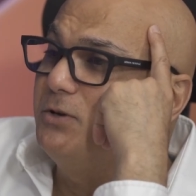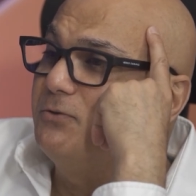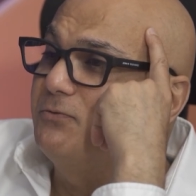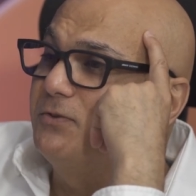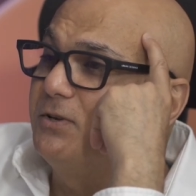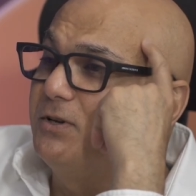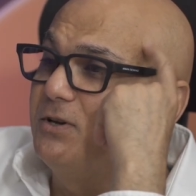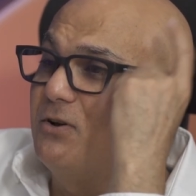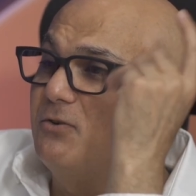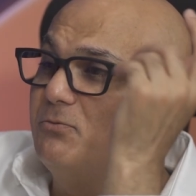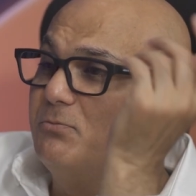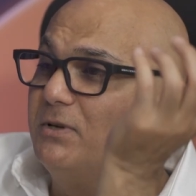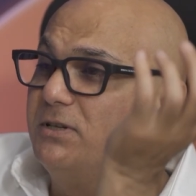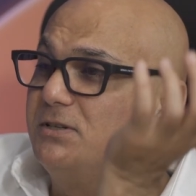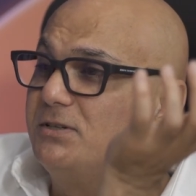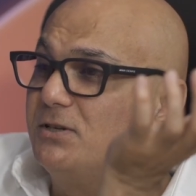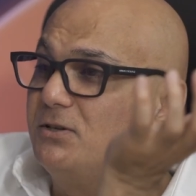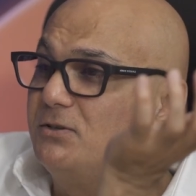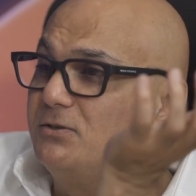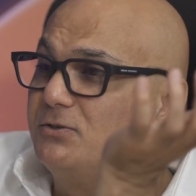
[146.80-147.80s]
if the government
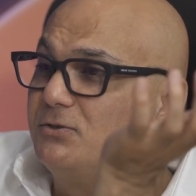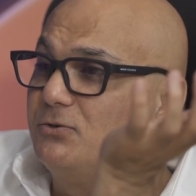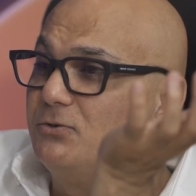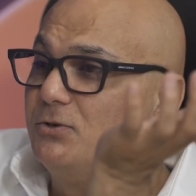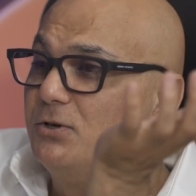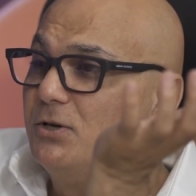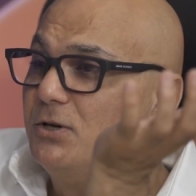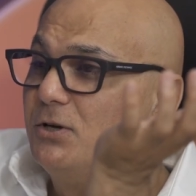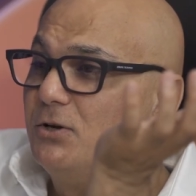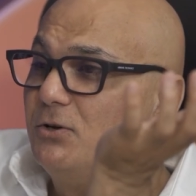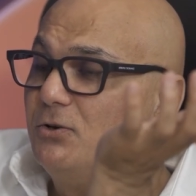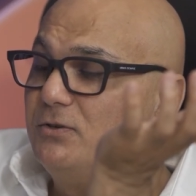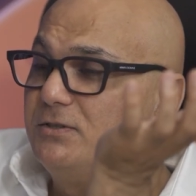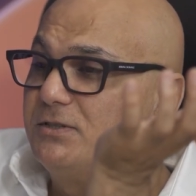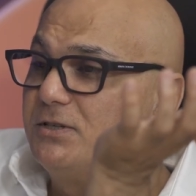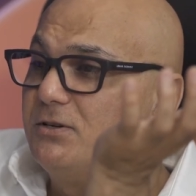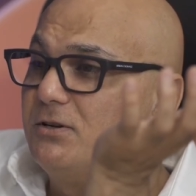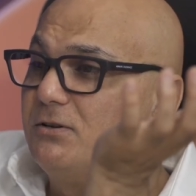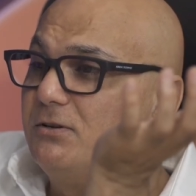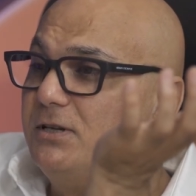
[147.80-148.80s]
tells you who's
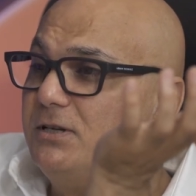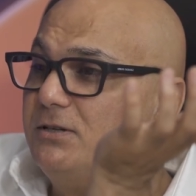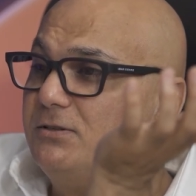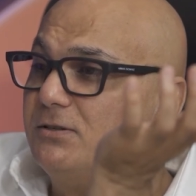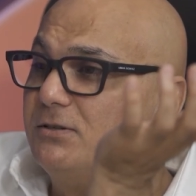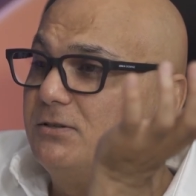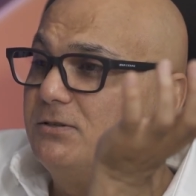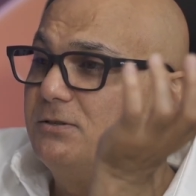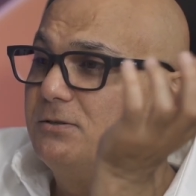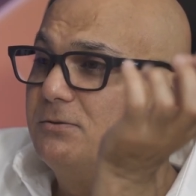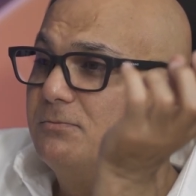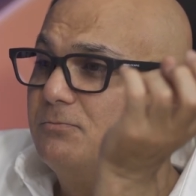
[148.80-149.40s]
going to lead it?